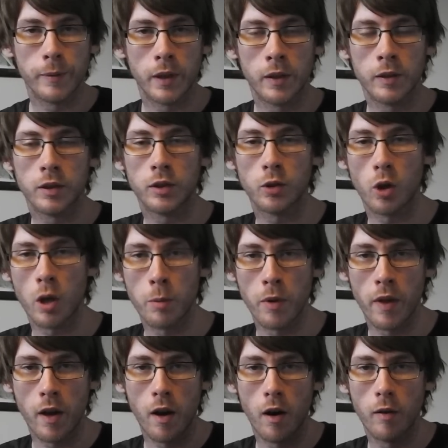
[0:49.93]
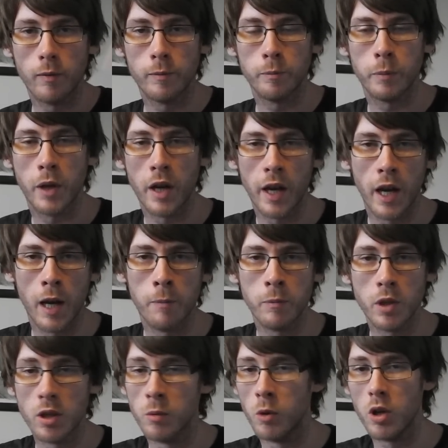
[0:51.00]
Uh, sorry about the hair, but um,
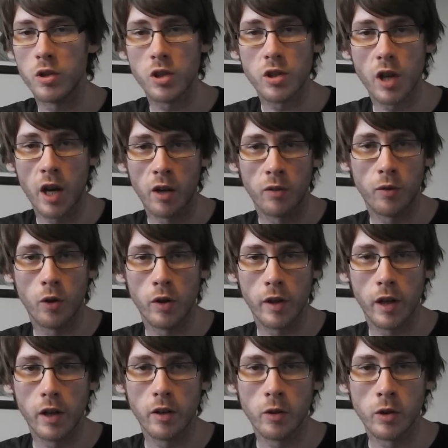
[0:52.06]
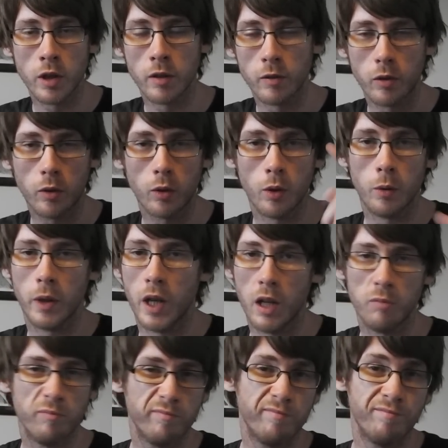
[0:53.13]
you don't watch the channel for the hair, don't you? So,
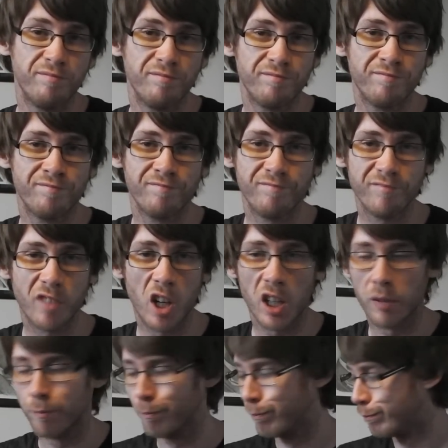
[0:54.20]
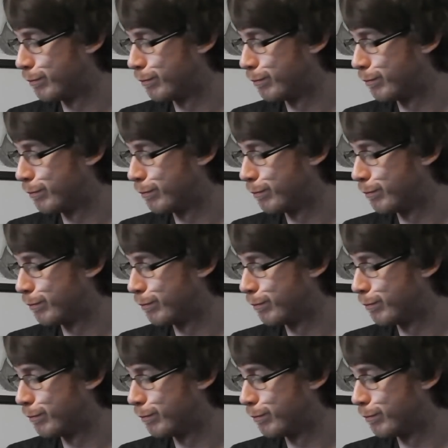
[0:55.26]
uh, bug it.